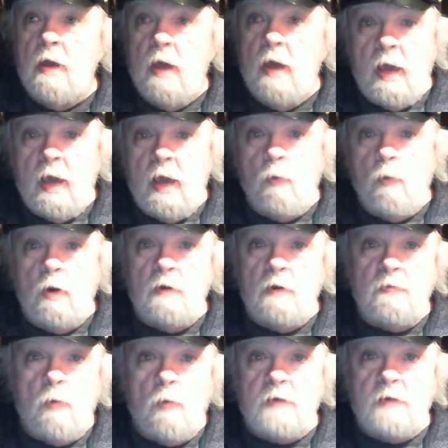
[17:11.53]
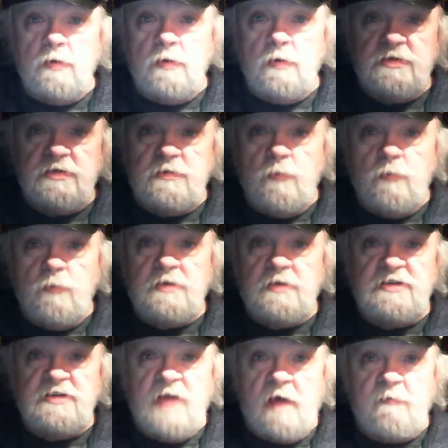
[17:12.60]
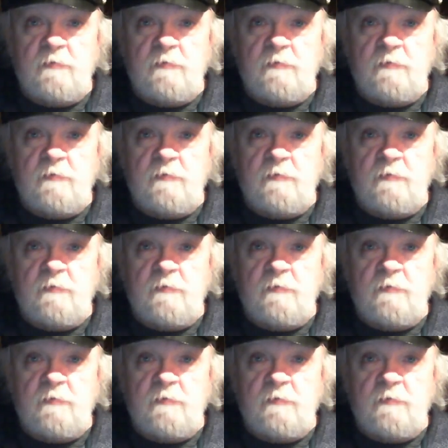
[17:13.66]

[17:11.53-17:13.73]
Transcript: and one of the wait staff